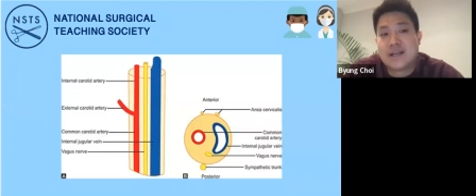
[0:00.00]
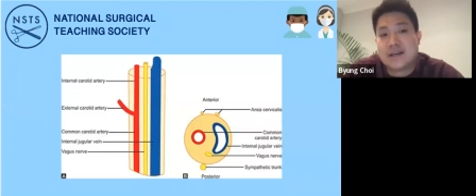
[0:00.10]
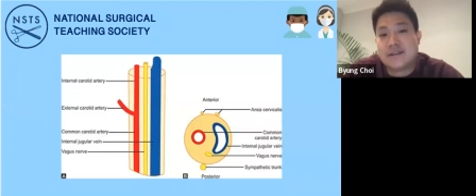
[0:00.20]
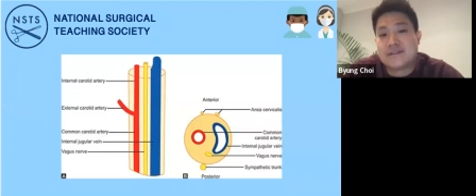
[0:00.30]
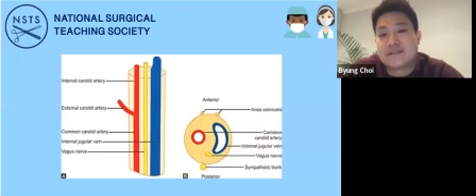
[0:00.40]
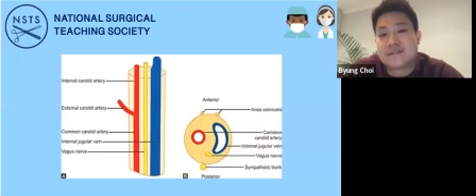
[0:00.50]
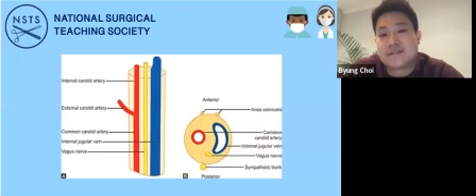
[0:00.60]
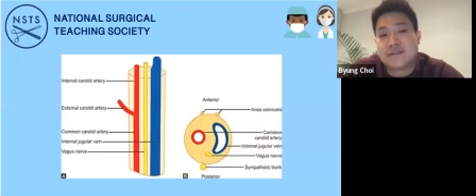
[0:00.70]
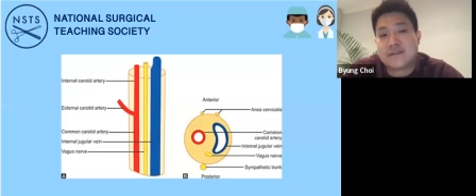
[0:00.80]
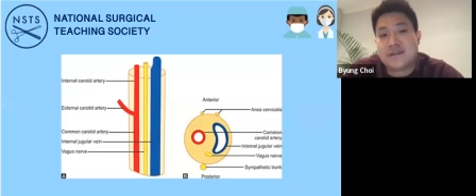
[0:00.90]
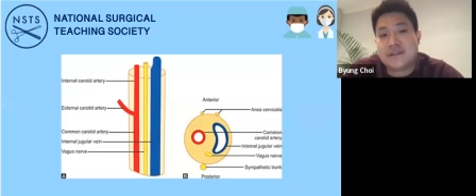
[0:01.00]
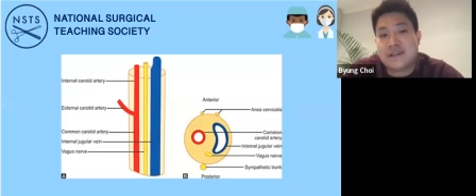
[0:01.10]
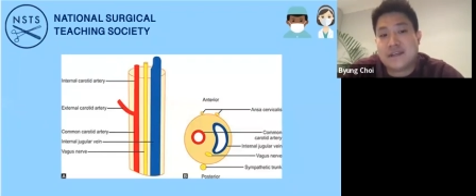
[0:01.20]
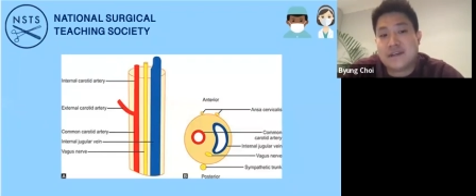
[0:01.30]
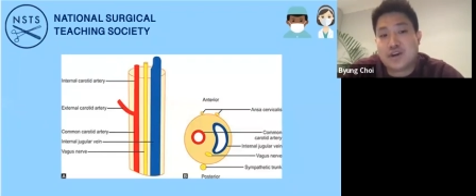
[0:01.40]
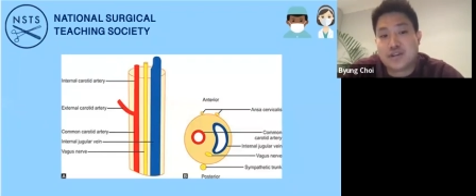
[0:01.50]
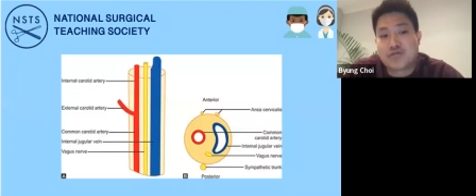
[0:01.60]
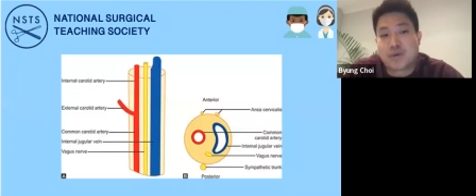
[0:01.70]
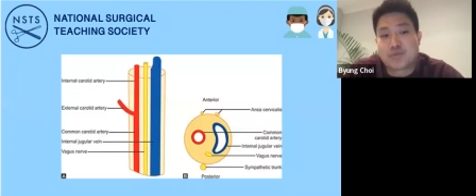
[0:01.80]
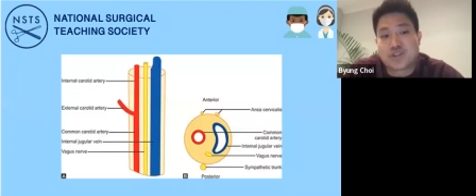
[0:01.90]
And the
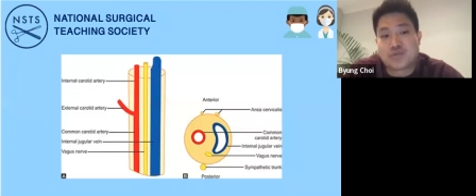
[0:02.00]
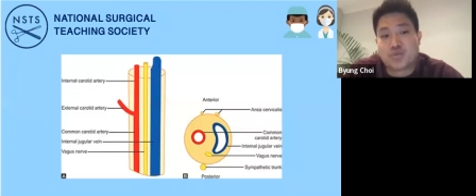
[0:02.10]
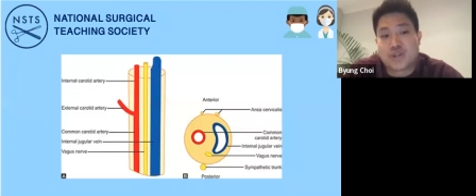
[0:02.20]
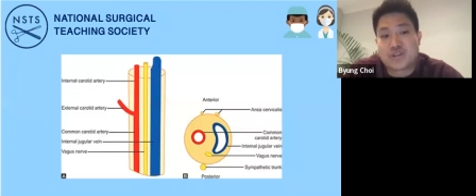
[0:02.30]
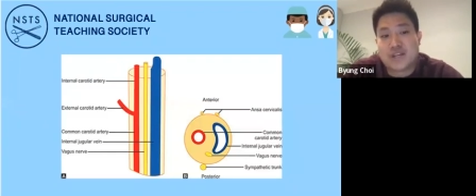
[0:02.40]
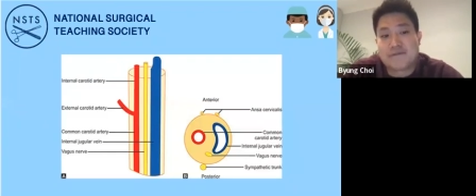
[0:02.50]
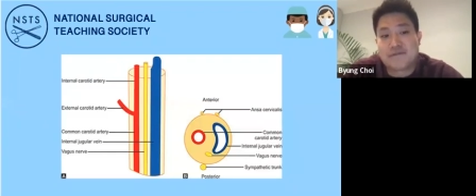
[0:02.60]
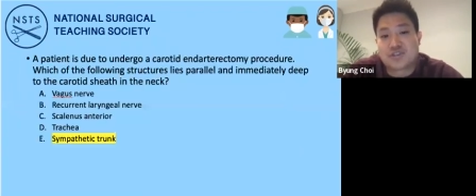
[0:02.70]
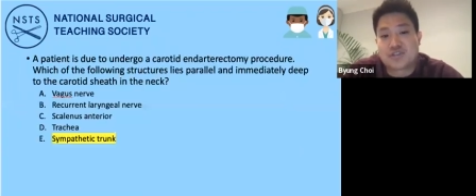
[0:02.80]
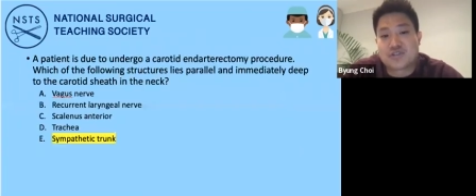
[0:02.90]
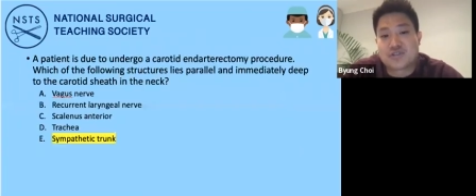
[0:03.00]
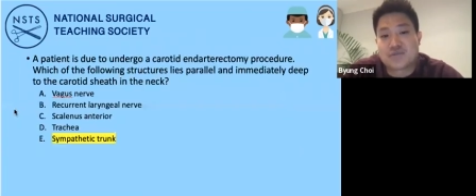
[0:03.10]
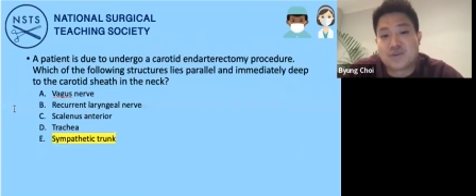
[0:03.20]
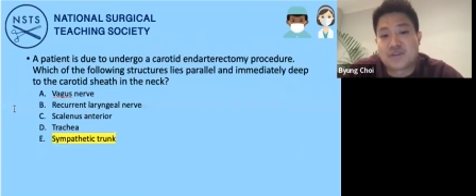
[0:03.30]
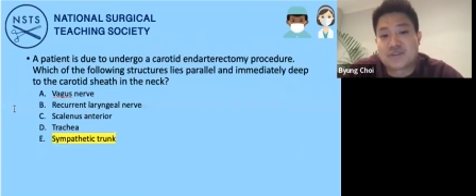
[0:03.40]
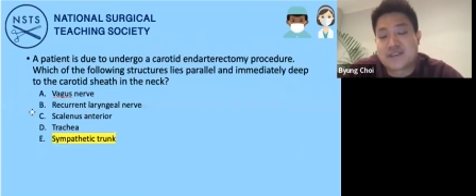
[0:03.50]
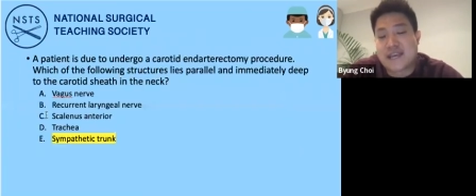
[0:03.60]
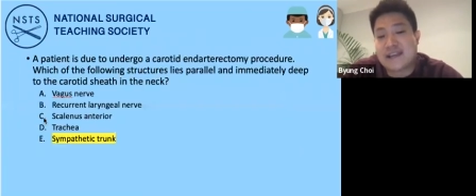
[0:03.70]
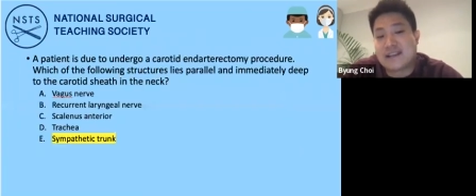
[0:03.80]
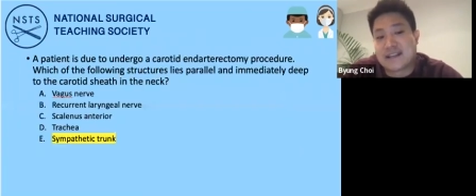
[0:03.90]
other option, which left us with a
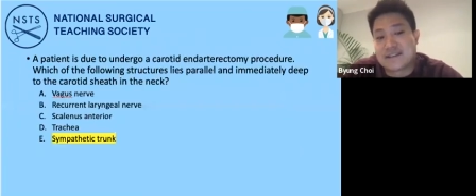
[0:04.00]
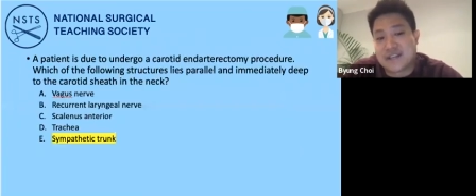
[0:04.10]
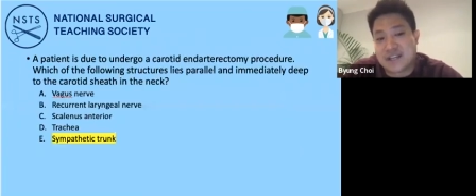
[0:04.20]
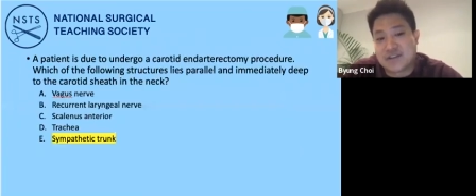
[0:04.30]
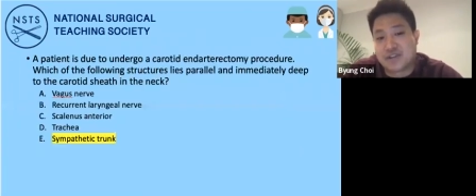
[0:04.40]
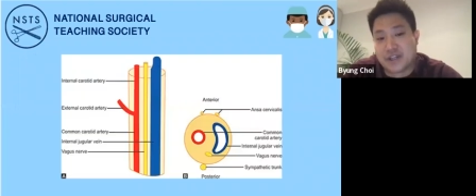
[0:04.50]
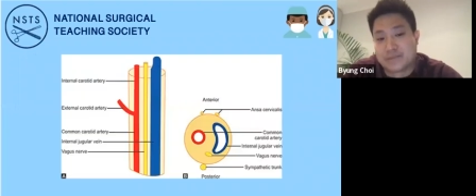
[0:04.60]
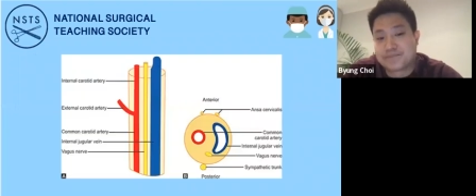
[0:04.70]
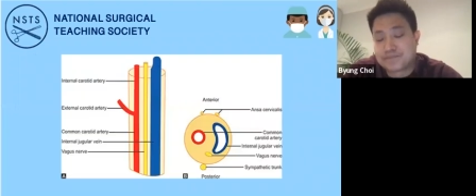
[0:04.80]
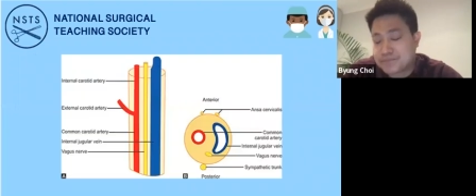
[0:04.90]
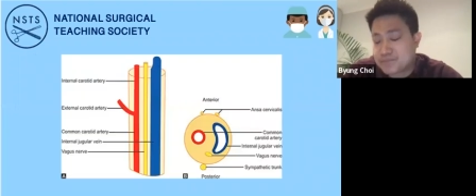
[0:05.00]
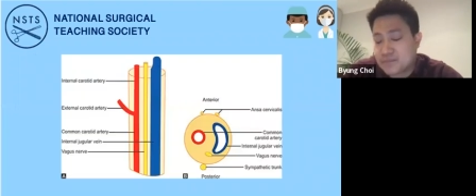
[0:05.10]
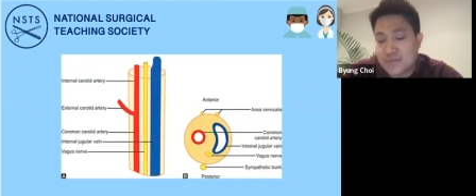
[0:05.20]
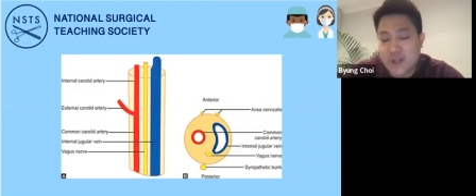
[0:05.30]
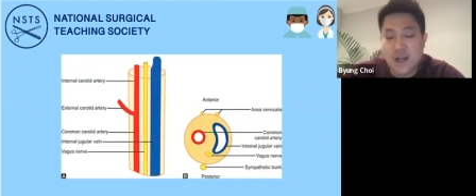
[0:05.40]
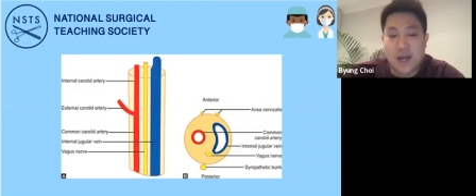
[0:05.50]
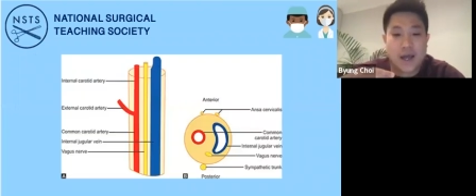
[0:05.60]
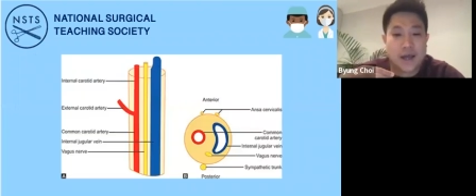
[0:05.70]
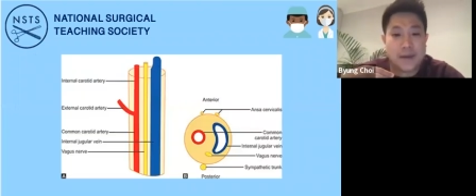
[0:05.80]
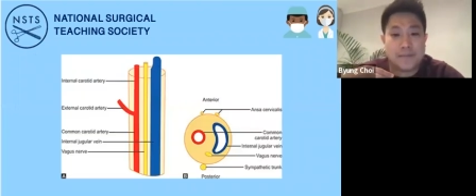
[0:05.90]
scalene anterior,
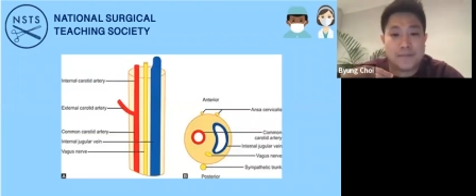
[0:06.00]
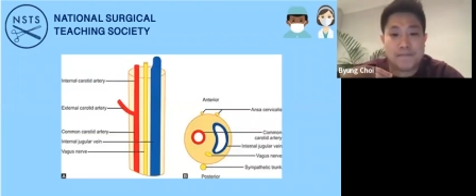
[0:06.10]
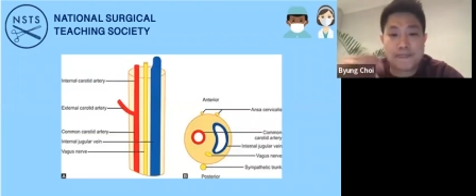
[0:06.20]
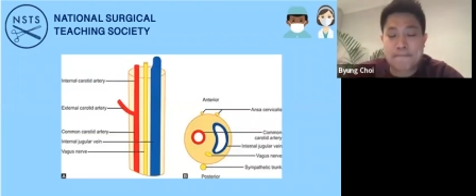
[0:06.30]
the